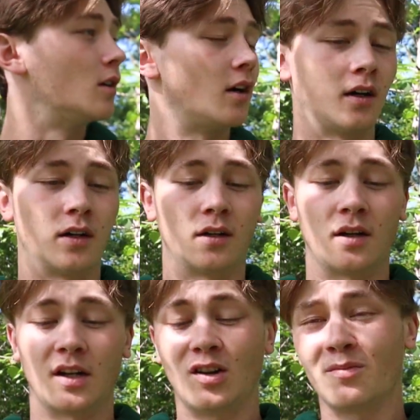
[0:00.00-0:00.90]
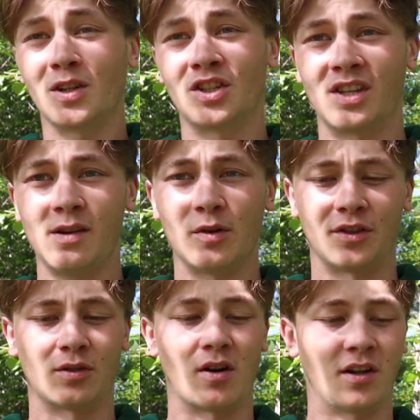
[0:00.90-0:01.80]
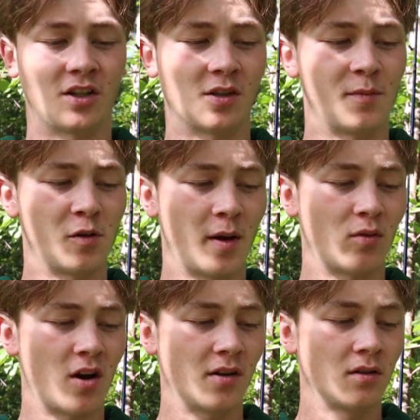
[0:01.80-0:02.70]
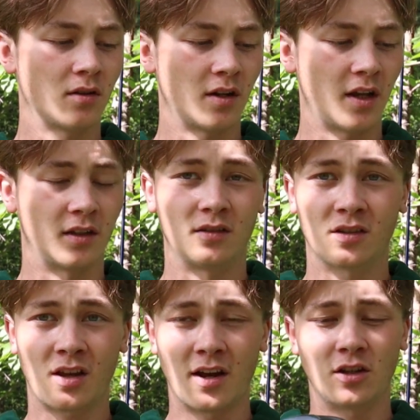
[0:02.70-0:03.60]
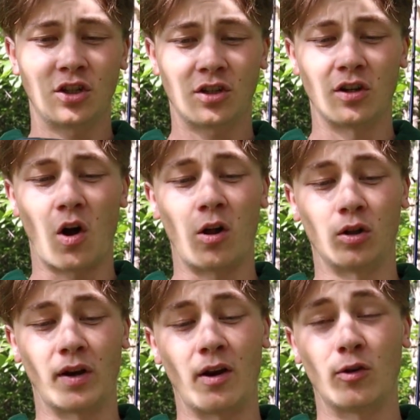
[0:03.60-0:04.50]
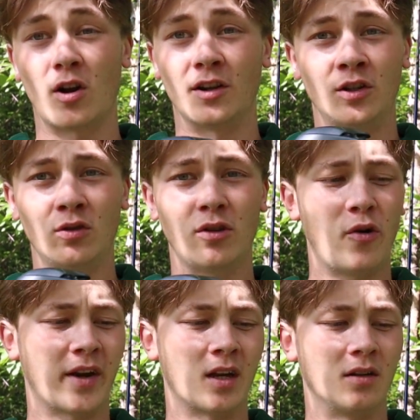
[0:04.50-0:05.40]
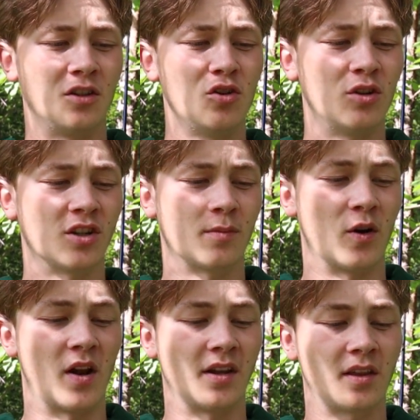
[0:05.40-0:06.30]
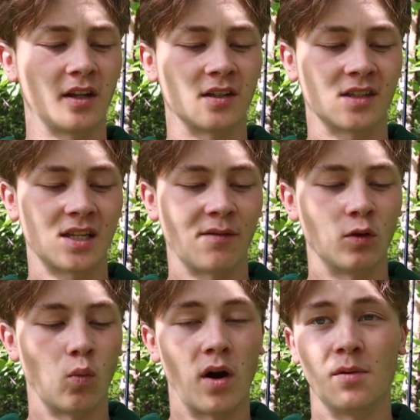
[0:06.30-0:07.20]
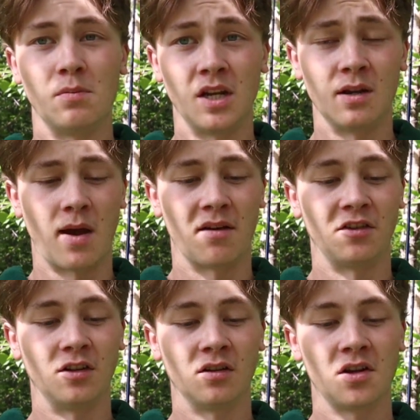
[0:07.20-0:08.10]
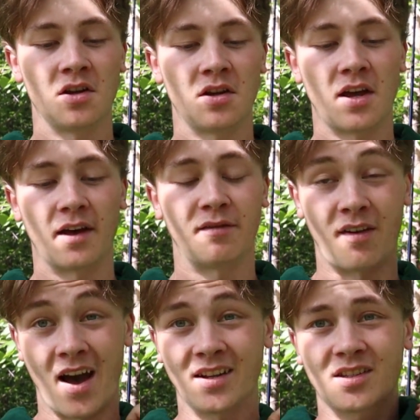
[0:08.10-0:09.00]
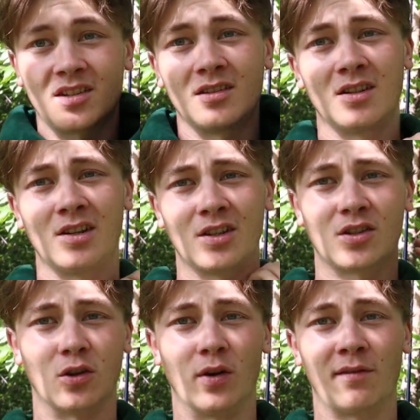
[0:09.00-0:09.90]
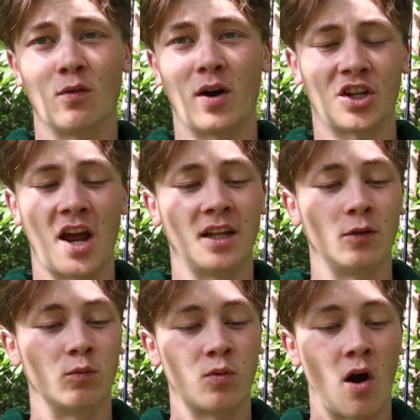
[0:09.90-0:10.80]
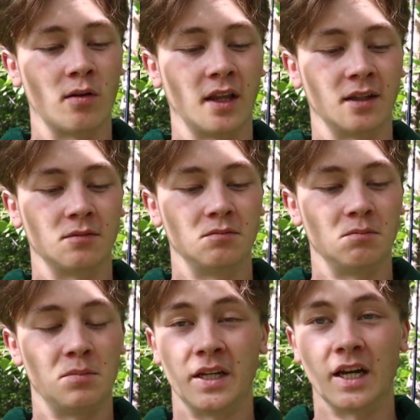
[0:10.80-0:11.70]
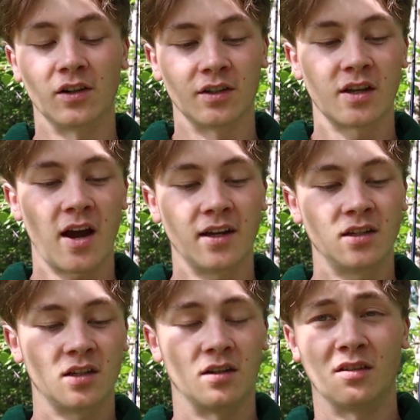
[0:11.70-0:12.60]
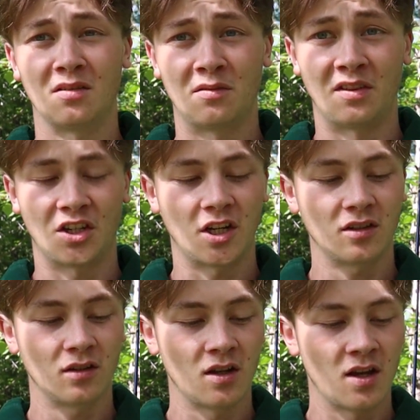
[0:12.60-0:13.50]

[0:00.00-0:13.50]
I don't have much to say about this rod. It's a spinnerbait rod. It's kind of just an all-around rod too, though. It can do just about anything. It's 7'1" medium heavy fast. So if you watch any like beginner's guide to fishing,